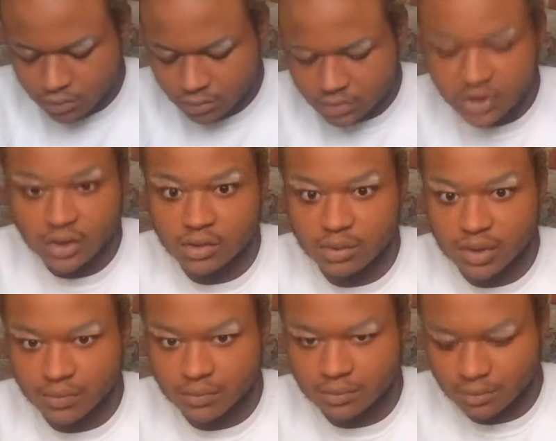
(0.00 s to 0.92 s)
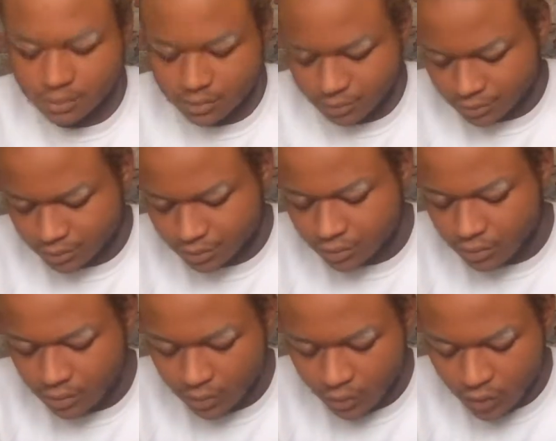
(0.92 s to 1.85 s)
excuse me,
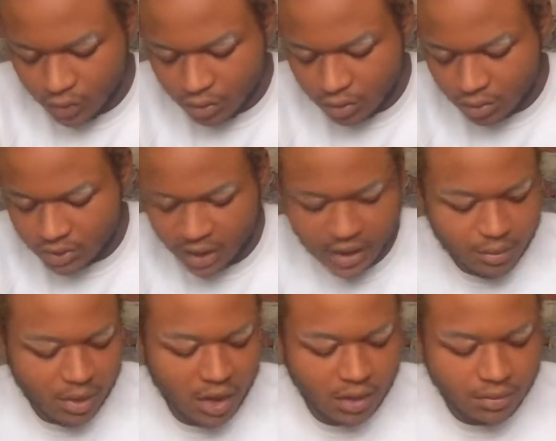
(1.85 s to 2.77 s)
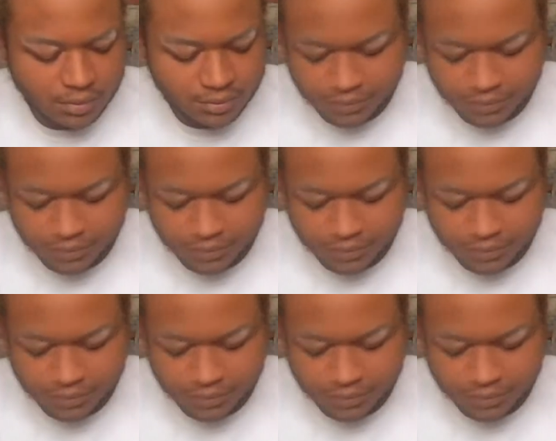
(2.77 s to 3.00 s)
do a little tiny pump,